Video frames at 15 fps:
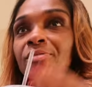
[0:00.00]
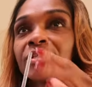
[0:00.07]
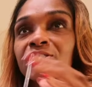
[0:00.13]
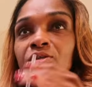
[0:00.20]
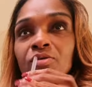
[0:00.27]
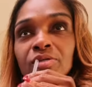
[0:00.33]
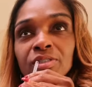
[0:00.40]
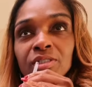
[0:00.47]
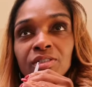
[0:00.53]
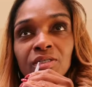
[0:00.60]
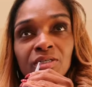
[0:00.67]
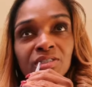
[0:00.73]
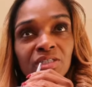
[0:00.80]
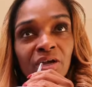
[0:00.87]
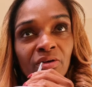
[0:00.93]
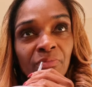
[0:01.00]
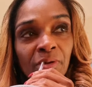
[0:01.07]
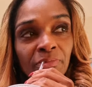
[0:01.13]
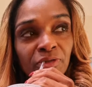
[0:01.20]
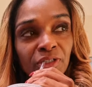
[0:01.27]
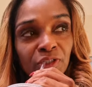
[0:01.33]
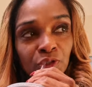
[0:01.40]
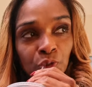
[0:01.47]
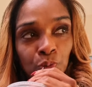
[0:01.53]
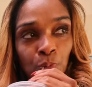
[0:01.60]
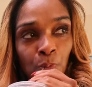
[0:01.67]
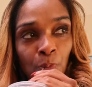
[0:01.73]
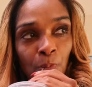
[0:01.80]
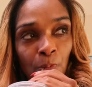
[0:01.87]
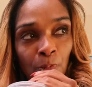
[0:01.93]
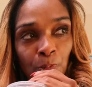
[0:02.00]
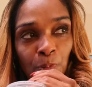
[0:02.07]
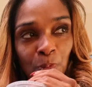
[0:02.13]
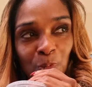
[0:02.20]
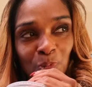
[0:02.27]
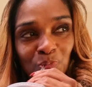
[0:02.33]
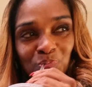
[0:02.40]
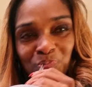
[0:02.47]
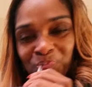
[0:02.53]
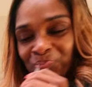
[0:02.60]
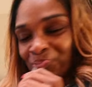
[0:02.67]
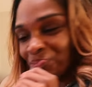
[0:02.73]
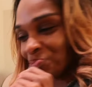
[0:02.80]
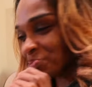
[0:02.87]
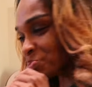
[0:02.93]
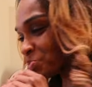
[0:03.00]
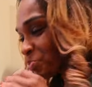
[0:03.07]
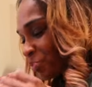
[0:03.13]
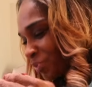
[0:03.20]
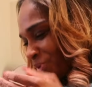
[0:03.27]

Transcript: This soda is as good as I remember it.